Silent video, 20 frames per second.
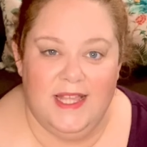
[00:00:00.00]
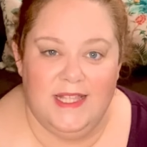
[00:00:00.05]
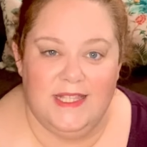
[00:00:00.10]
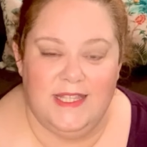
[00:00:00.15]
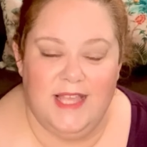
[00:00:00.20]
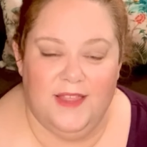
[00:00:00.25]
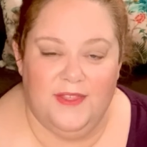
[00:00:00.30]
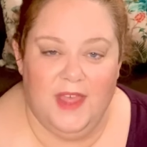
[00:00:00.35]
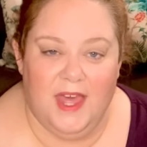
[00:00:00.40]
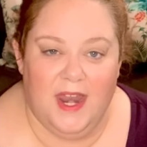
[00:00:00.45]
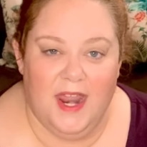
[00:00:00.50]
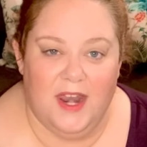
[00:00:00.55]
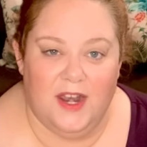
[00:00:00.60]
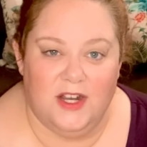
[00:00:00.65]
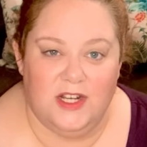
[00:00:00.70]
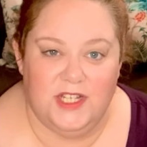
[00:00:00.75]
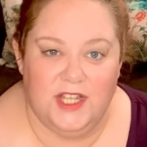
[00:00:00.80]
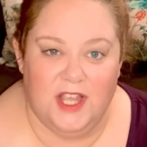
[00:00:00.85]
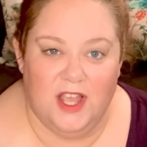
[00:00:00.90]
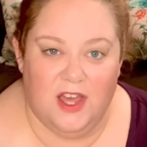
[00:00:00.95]
send that
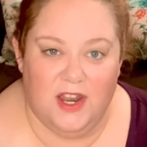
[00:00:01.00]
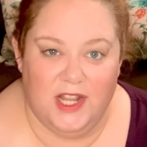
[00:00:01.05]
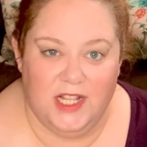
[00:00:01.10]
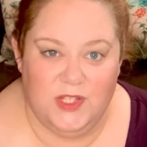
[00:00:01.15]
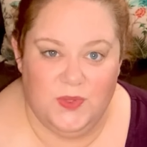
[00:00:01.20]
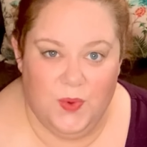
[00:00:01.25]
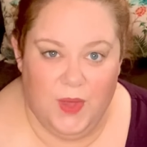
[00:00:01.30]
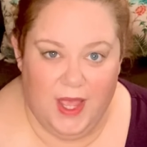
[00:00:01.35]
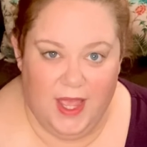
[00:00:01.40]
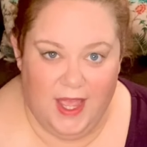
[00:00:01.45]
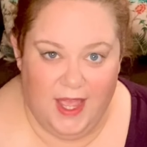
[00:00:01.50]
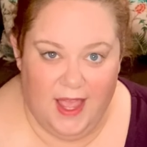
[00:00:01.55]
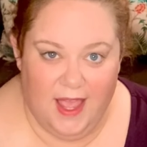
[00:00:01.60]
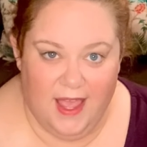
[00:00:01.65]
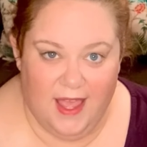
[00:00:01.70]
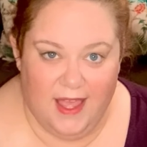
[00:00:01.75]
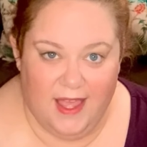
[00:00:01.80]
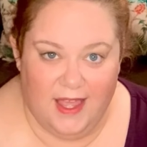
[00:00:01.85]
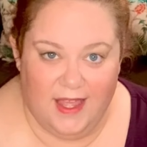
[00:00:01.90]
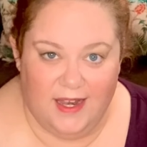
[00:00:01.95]
energy on its way
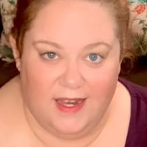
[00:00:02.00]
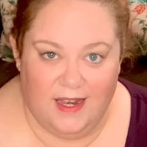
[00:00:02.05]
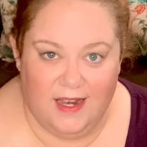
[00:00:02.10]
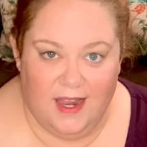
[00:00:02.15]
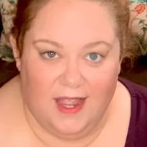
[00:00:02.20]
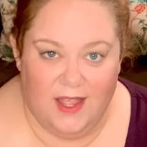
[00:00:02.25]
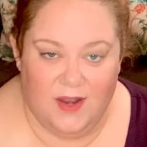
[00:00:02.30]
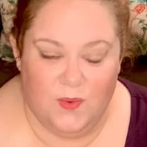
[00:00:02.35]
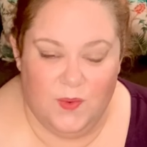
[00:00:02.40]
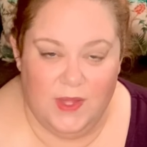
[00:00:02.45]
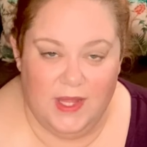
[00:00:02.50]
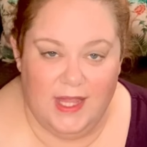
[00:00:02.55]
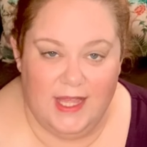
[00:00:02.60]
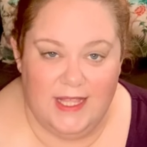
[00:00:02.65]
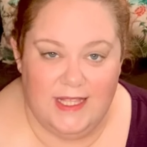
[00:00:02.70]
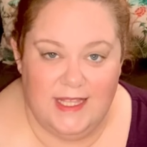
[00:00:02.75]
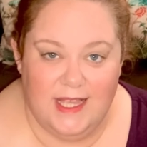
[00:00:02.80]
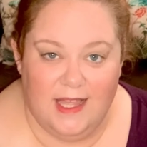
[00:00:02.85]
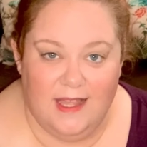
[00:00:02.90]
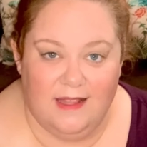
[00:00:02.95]
and
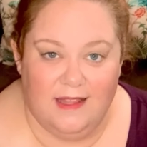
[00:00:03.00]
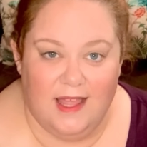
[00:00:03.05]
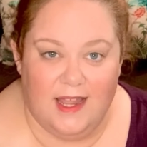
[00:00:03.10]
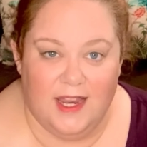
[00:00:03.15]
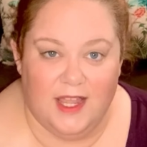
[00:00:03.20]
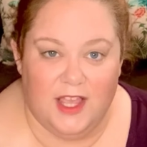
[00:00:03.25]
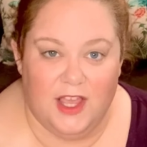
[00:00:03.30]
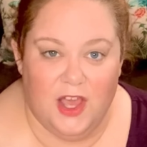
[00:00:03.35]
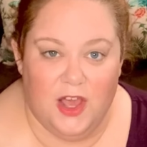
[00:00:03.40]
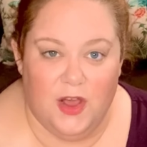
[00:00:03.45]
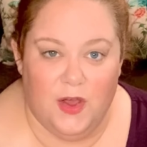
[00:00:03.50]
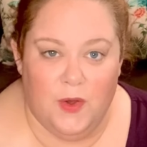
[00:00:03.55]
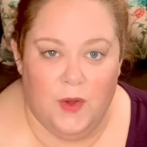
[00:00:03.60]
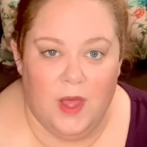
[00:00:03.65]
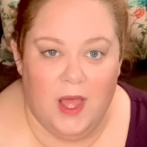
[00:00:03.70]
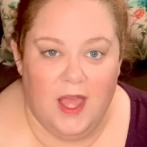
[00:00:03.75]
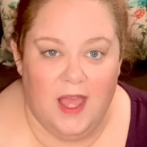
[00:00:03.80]
release it and let it go.